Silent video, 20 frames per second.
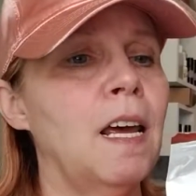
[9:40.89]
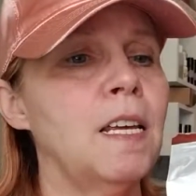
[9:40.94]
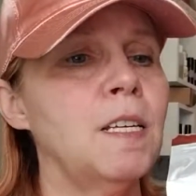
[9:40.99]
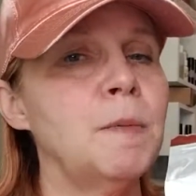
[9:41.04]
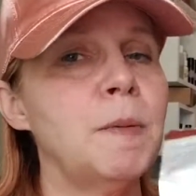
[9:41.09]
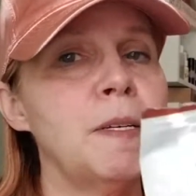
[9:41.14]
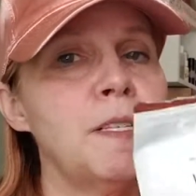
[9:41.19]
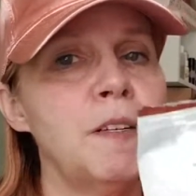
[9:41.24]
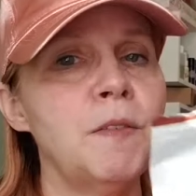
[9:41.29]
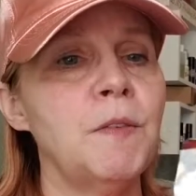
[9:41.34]

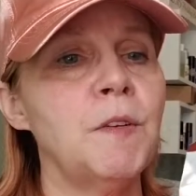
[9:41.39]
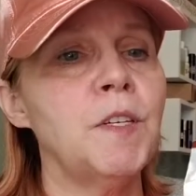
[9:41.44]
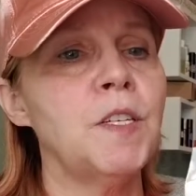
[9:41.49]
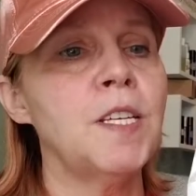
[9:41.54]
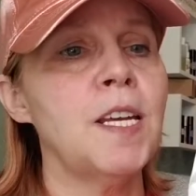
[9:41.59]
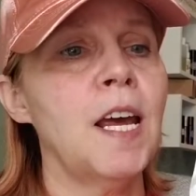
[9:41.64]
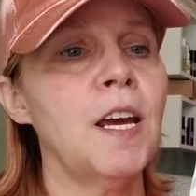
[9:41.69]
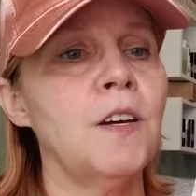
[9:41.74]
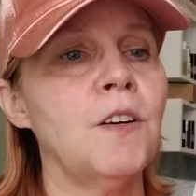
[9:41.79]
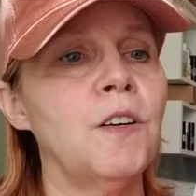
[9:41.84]
especially if you're a
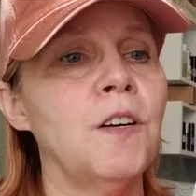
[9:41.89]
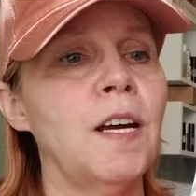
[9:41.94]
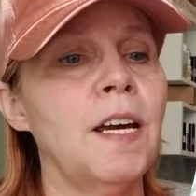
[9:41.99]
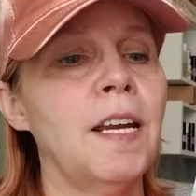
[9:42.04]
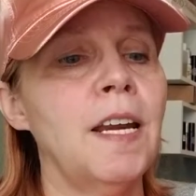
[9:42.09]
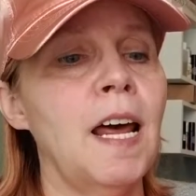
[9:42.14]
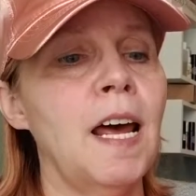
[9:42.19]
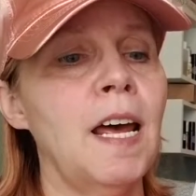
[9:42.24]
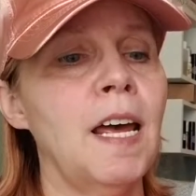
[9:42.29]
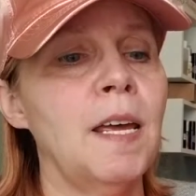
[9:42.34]
snacker,
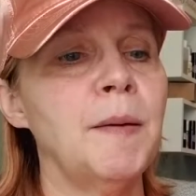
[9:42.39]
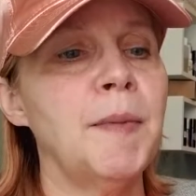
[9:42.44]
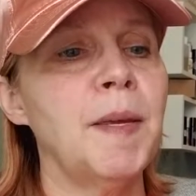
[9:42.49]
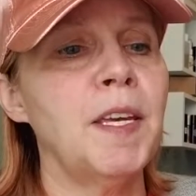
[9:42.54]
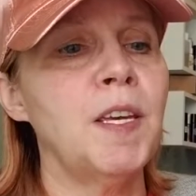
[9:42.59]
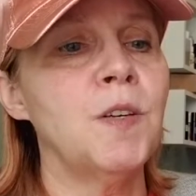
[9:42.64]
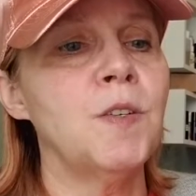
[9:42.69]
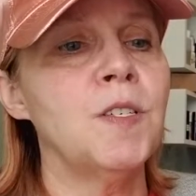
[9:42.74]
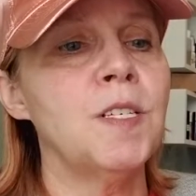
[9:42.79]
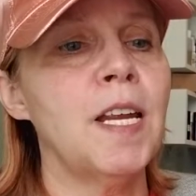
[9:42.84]
and I am a
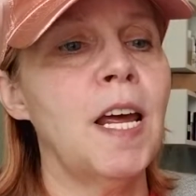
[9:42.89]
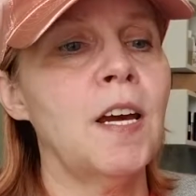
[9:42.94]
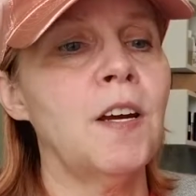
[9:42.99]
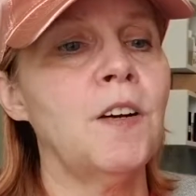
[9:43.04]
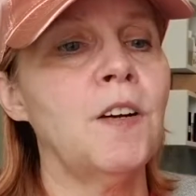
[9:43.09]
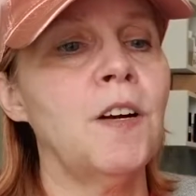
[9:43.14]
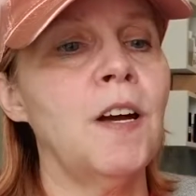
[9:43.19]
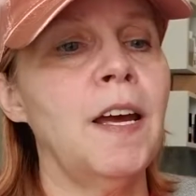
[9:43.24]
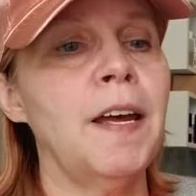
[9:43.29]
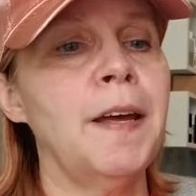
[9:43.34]
huge snacker.